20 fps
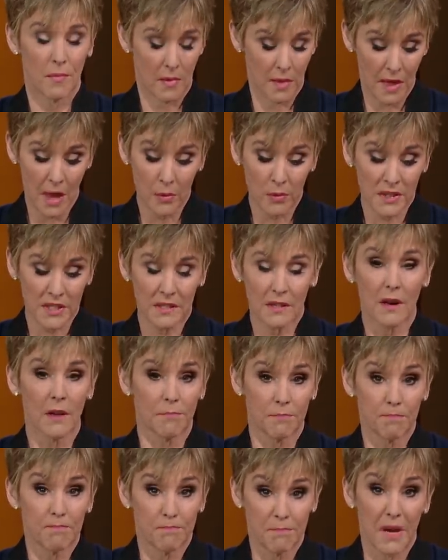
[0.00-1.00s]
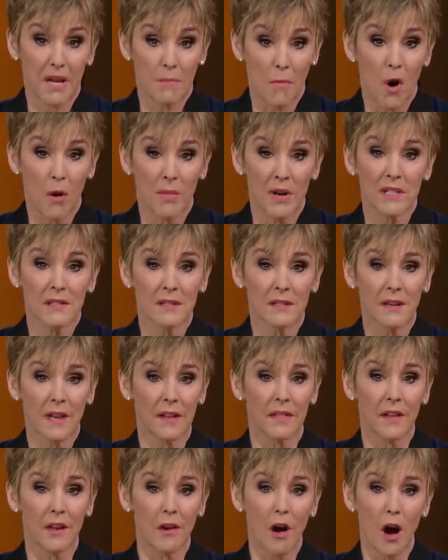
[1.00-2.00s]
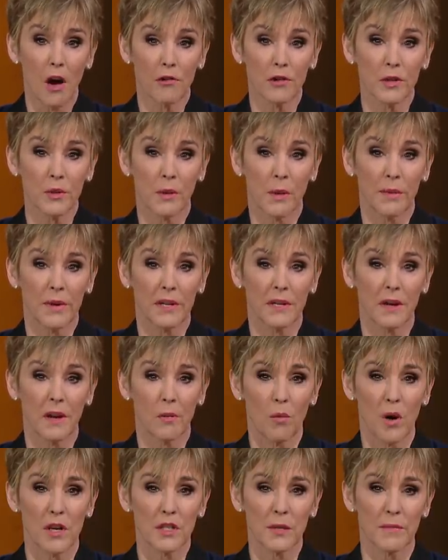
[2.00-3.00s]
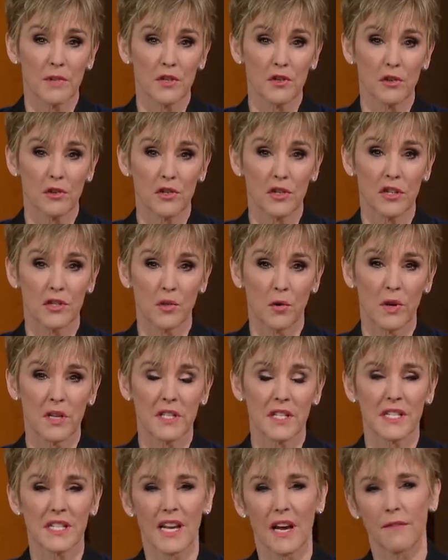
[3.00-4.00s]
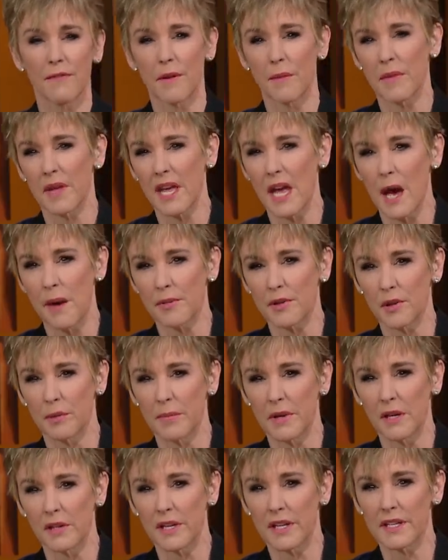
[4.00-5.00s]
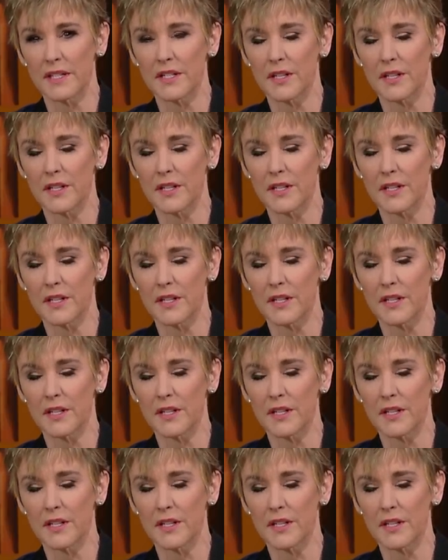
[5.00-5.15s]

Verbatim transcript: That was a big moment. And the Congresswoman Wasserman Schultz, she joins us now from the Capitol building.